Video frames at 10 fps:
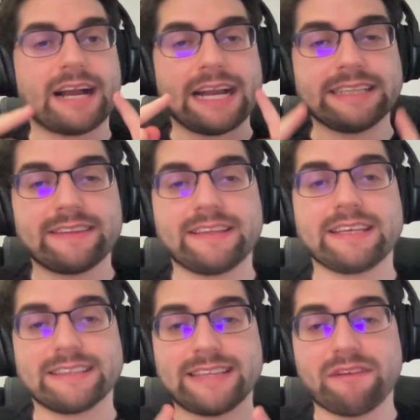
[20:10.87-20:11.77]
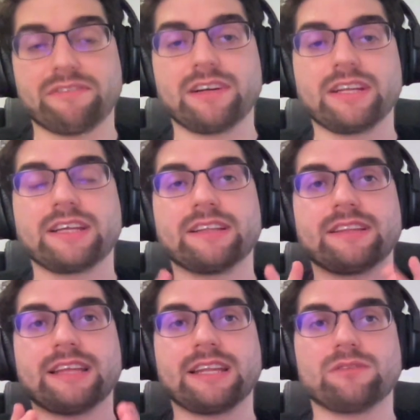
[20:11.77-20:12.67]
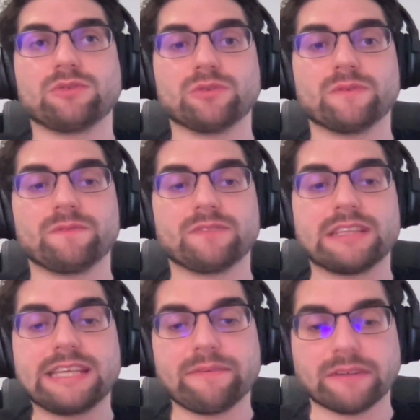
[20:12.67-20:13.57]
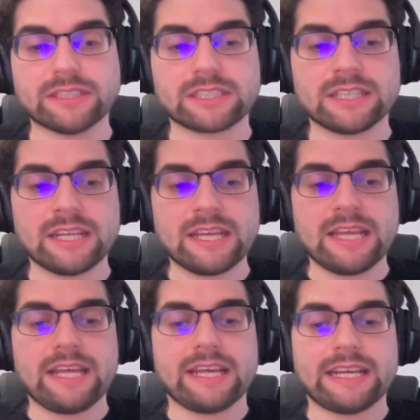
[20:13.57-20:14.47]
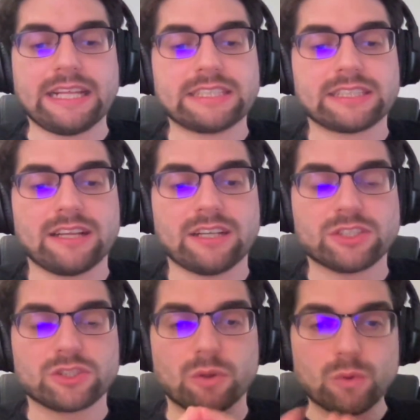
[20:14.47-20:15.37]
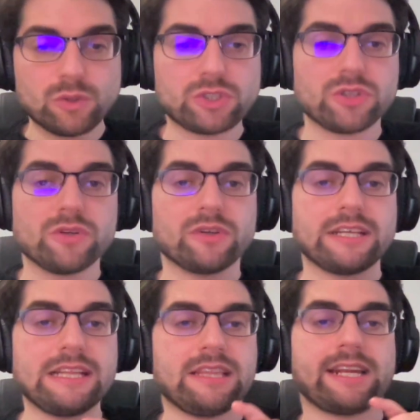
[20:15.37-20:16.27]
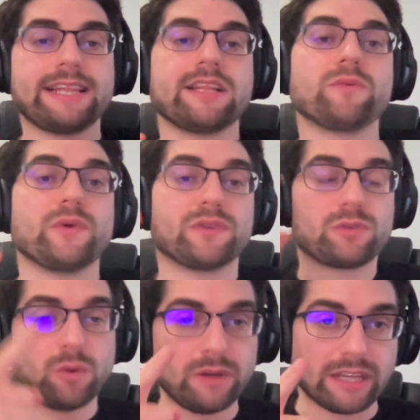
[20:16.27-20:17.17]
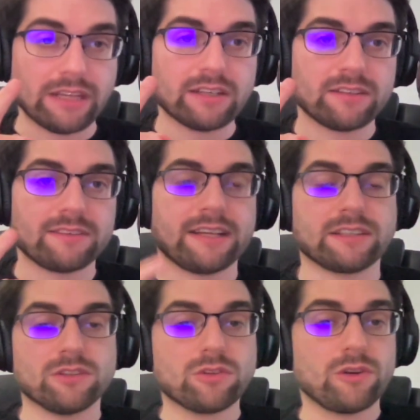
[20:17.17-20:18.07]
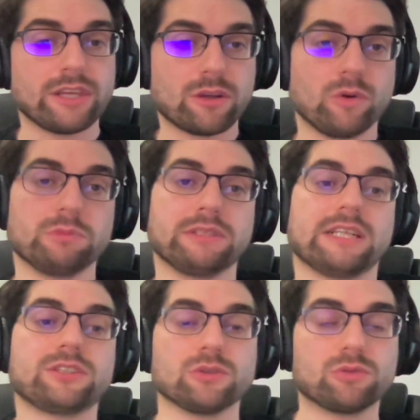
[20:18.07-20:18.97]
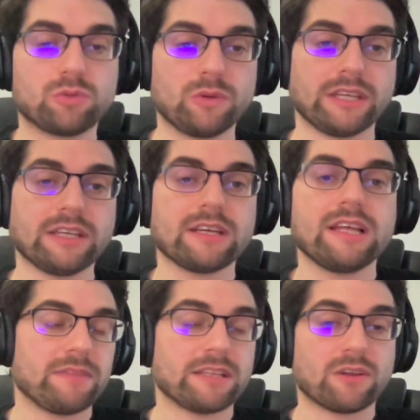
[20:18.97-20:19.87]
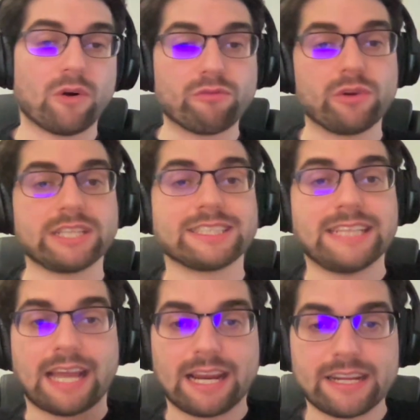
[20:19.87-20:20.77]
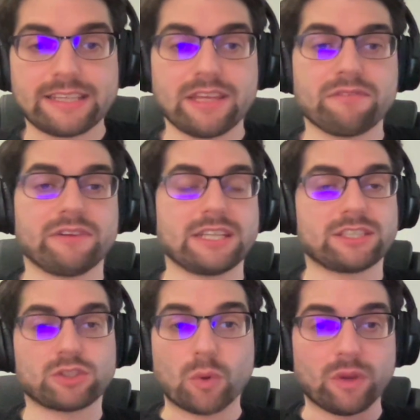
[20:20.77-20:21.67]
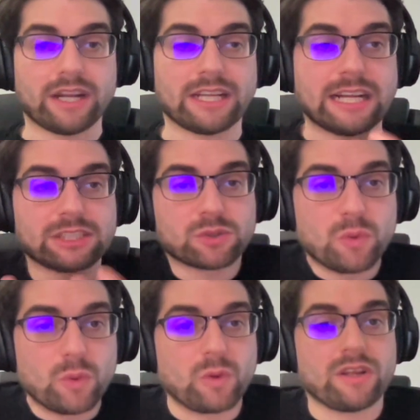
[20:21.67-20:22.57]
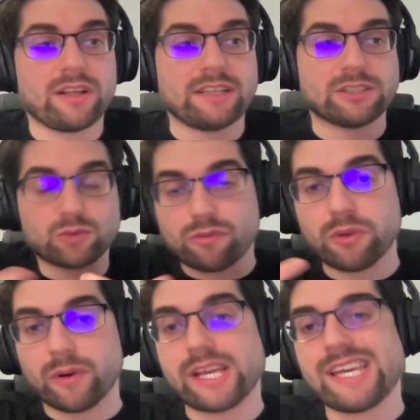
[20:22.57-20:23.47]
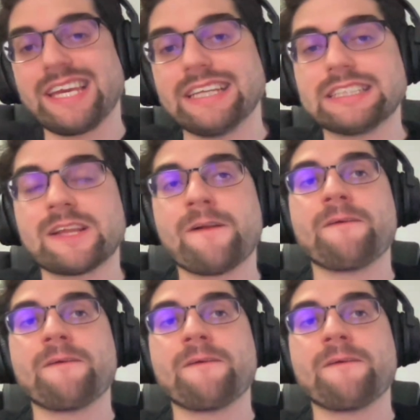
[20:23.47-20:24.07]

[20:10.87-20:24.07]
I think definitely they need to give us, it's a solution integrated with tooling, like not only code but also tooling, that hopefully it's declarative and it's so as cool as SwiftUI is,